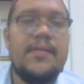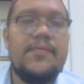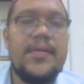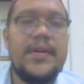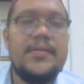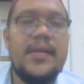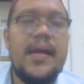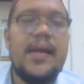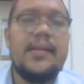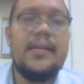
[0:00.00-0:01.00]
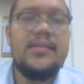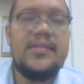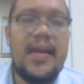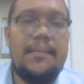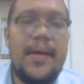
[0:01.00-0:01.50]
First, the
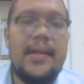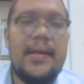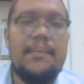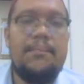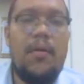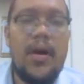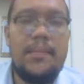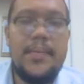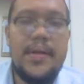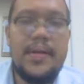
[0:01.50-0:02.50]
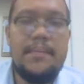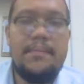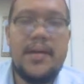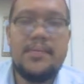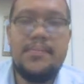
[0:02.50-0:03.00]
chairman appointment
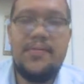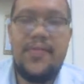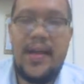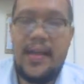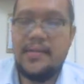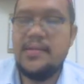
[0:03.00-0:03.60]
must be valid,